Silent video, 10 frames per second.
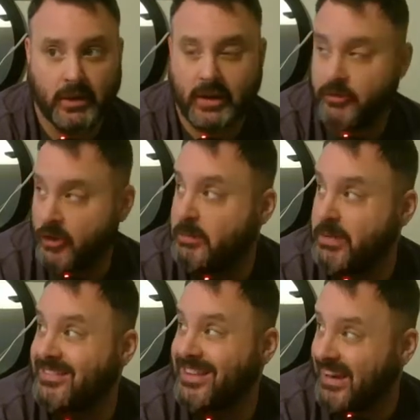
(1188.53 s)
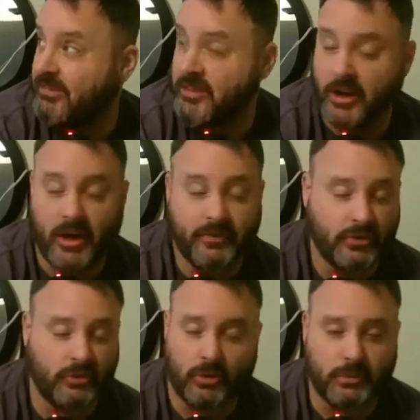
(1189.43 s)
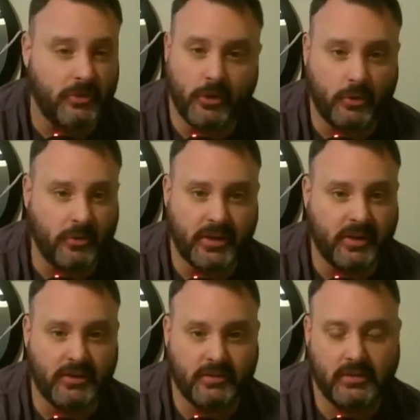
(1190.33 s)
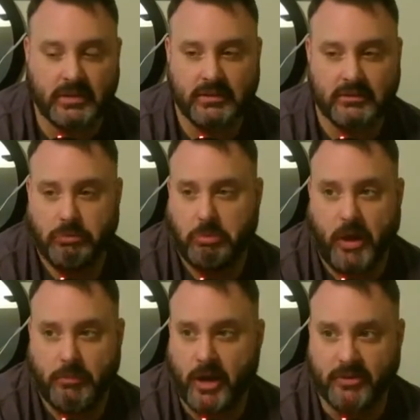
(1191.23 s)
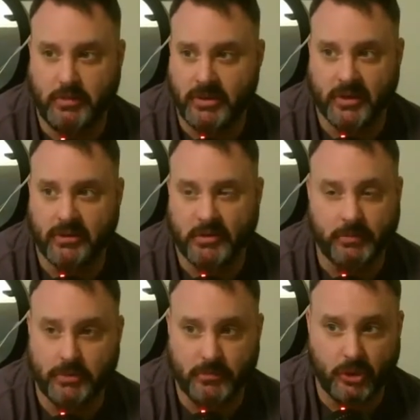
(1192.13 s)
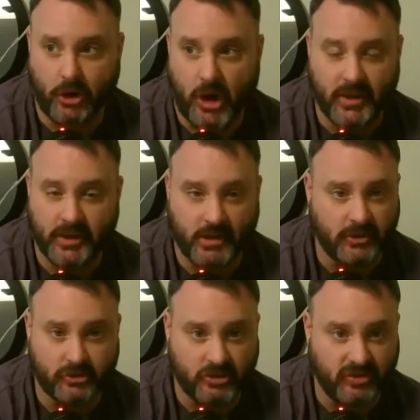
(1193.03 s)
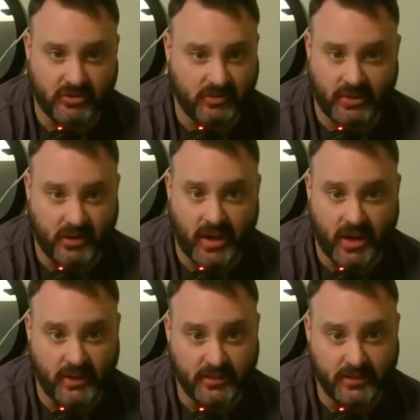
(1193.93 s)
If you're going to base everything off this tournament, though, then I'm not to be ignorant, but your hockey knowledge just isn't very high.